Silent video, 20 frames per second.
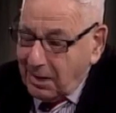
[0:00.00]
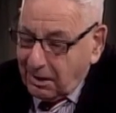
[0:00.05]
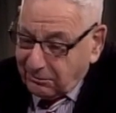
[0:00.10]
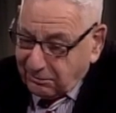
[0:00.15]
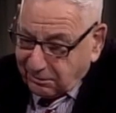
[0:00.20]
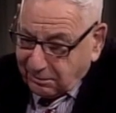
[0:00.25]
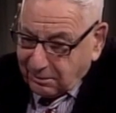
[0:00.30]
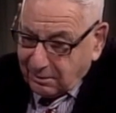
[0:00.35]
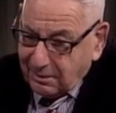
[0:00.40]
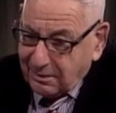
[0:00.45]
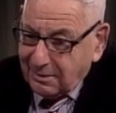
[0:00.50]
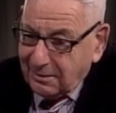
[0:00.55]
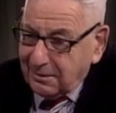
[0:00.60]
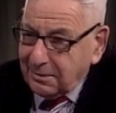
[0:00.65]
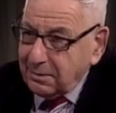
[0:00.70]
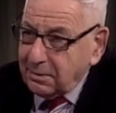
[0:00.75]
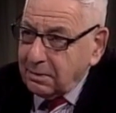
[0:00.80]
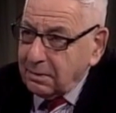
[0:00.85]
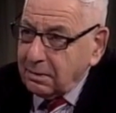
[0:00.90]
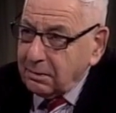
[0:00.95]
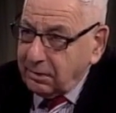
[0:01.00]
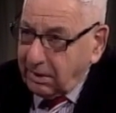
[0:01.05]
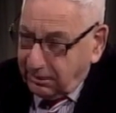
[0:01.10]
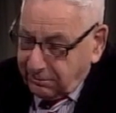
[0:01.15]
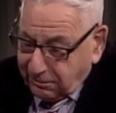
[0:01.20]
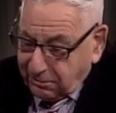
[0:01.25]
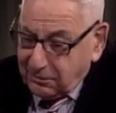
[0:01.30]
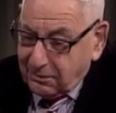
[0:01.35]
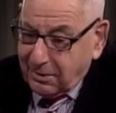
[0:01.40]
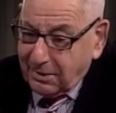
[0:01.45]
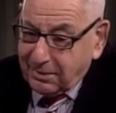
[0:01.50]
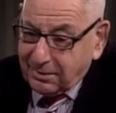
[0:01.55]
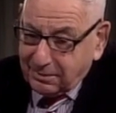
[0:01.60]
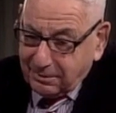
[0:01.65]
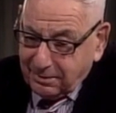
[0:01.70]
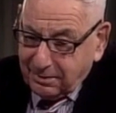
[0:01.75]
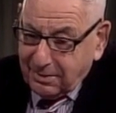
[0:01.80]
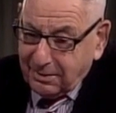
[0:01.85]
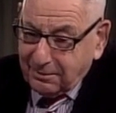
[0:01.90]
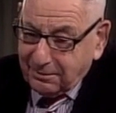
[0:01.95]
It's a lot of years. That's
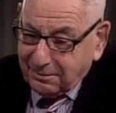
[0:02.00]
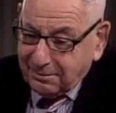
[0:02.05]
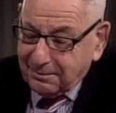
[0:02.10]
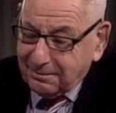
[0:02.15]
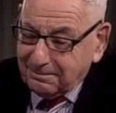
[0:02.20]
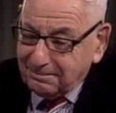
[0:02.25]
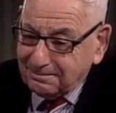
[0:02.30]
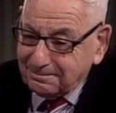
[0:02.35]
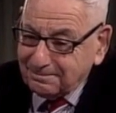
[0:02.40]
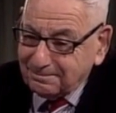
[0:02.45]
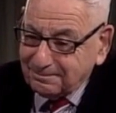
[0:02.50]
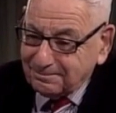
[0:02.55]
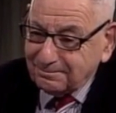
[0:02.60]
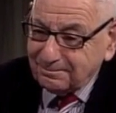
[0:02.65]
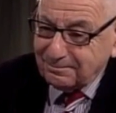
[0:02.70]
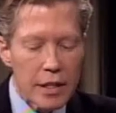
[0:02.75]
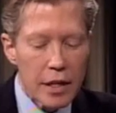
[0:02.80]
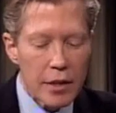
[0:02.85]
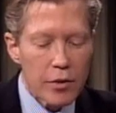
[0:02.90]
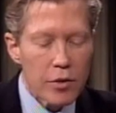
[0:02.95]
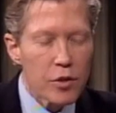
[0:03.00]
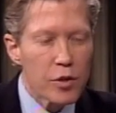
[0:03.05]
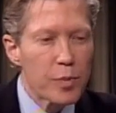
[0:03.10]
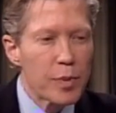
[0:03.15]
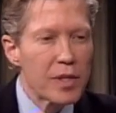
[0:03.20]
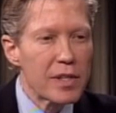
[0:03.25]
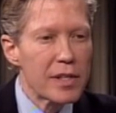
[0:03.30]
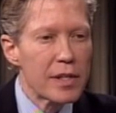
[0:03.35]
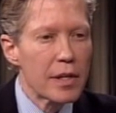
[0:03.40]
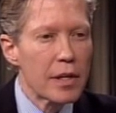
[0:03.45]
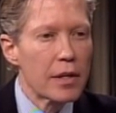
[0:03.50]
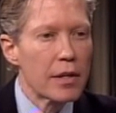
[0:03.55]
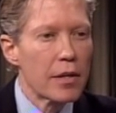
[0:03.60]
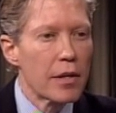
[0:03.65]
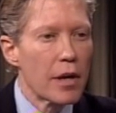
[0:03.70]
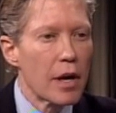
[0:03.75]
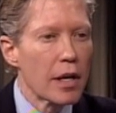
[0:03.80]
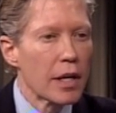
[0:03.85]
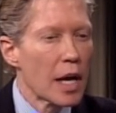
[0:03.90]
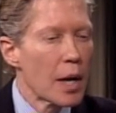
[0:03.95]
correct. Yes. Dr. Spitz, there
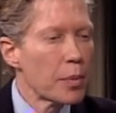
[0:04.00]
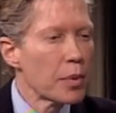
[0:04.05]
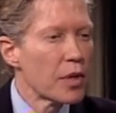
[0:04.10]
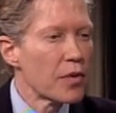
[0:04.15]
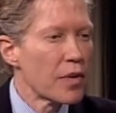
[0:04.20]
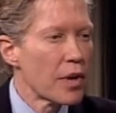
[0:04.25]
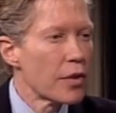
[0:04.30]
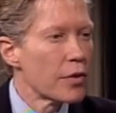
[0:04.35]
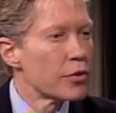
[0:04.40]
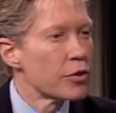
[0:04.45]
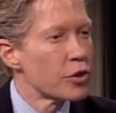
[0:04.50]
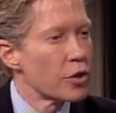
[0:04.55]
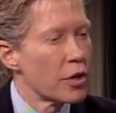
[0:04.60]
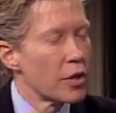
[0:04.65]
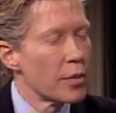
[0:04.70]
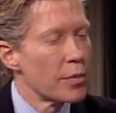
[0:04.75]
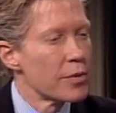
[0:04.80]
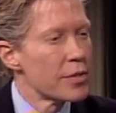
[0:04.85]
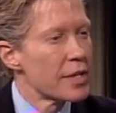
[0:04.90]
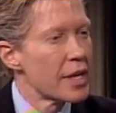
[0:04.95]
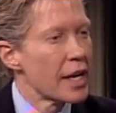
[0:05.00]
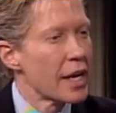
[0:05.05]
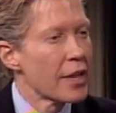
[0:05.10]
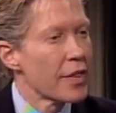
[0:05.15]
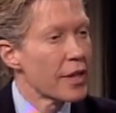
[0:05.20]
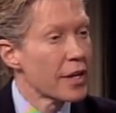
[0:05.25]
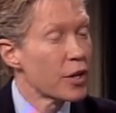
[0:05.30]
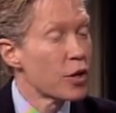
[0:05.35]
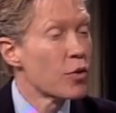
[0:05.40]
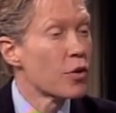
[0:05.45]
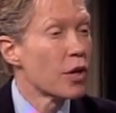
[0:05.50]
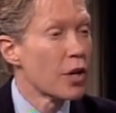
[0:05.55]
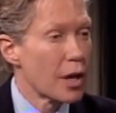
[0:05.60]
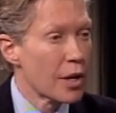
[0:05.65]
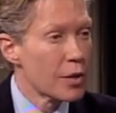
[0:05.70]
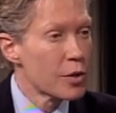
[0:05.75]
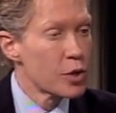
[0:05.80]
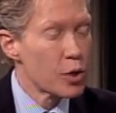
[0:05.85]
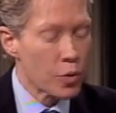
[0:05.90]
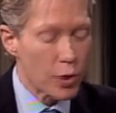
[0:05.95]
are a couple of other terms that I think you could
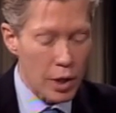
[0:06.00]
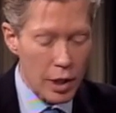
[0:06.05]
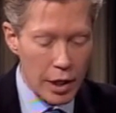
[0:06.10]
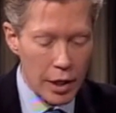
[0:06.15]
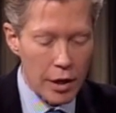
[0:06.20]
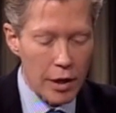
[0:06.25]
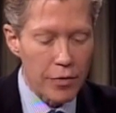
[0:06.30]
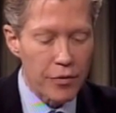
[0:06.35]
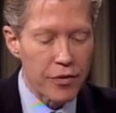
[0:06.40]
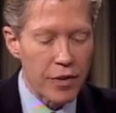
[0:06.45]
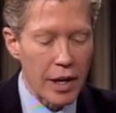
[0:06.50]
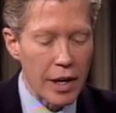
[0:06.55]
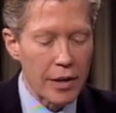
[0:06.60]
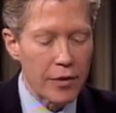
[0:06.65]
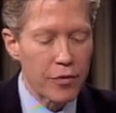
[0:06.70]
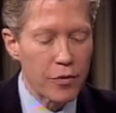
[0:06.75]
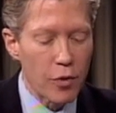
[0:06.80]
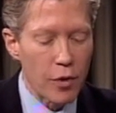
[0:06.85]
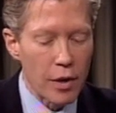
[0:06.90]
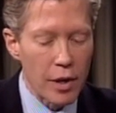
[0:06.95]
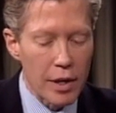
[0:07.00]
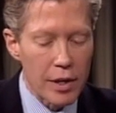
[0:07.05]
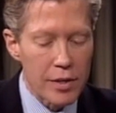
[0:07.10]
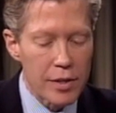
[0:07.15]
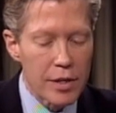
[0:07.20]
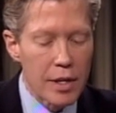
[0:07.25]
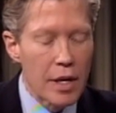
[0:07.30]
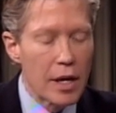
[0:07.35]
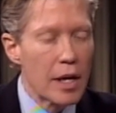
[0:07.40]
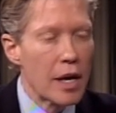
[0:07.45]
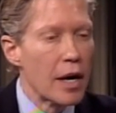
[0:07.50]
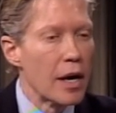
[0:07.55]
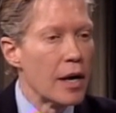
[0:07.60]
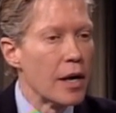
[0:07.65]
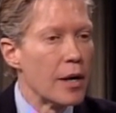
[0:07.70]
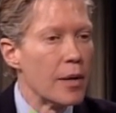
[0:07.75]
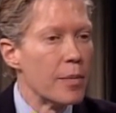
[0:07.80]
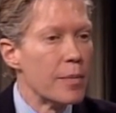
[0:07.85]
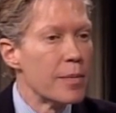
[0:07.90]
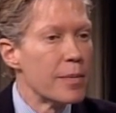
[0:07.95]
also clarify for us.
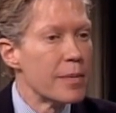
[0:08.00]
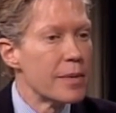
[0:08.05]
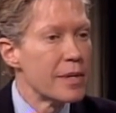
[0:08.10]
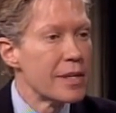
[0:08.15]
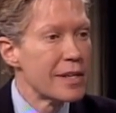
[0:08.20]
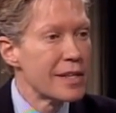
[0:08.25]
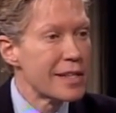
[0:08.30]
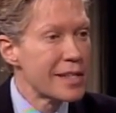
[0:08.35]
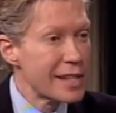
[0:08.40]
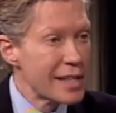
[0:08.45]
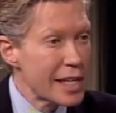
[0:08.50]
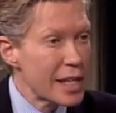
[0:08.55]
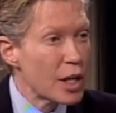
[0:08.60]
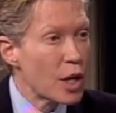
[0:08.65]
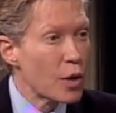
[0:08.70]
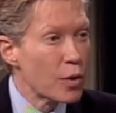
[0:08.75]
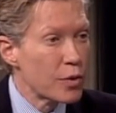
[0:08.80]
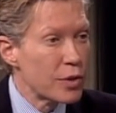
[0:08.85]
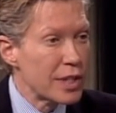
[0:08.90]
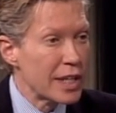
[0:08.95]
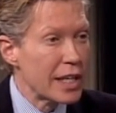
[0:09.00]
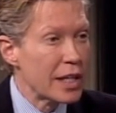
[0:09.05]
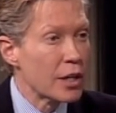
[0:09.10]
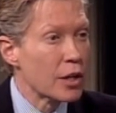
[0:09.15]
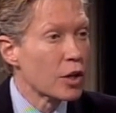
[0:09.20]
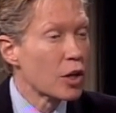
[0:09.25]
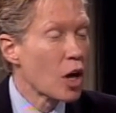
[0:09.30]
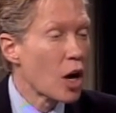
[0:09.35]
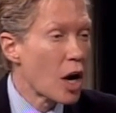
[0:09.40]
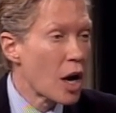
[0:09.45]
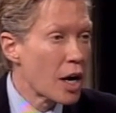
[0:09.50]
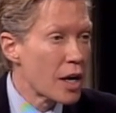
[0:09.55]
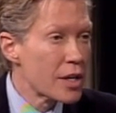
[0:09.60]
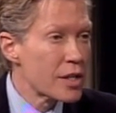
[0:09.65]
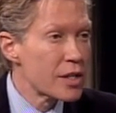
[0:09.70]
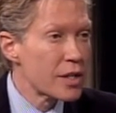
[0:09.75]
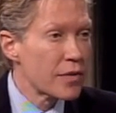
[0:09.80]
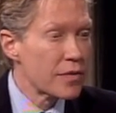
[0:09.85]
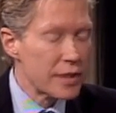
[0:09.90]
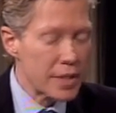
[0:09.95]
Uh, COD, or
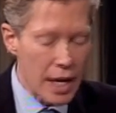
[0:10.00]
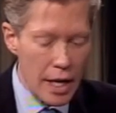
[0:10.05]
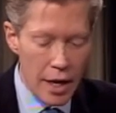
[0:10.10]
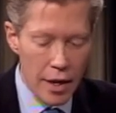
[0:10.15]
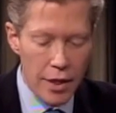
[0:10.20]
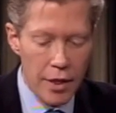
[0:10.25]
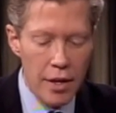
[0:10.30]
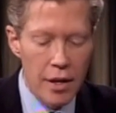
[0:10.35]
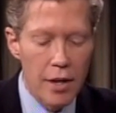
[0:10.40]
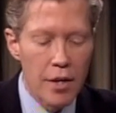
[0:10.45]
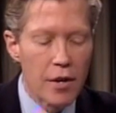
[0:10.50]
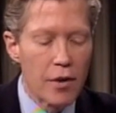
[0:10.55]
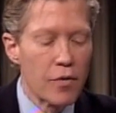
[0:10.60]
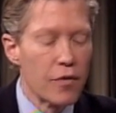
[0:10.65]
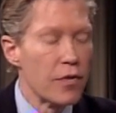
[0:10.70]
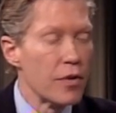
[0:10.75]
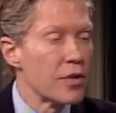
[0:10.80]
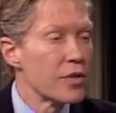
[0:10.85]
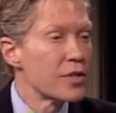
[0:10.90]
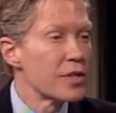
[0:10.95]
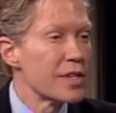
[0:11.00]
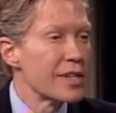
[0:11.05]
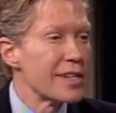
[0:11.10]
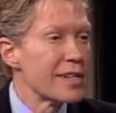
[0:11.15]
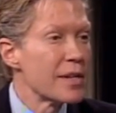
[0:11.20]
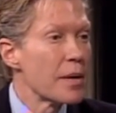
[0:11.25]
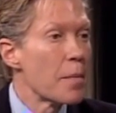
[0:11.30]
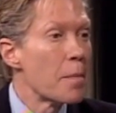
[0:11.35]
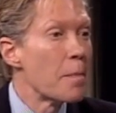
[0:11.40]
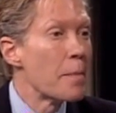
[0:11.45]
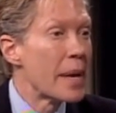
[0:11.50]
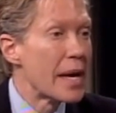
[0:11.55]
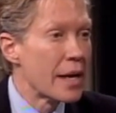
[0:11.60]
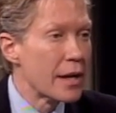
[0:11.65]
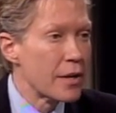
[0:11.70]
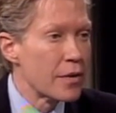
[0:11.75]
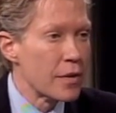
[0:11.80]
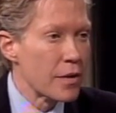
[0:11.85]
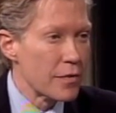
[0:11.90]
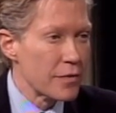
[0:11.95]
cause of death, versus
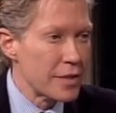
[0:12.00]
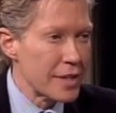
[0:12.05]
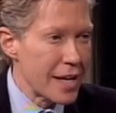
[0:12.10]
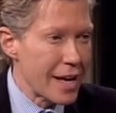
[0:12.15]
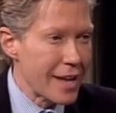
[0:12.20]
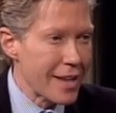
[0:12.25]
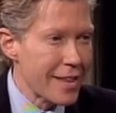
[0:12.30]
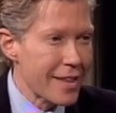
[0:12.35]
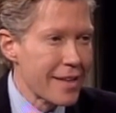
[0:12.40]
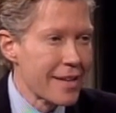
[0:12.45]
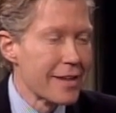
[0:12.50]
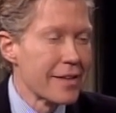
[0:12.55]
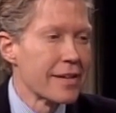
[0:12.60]
manner of death.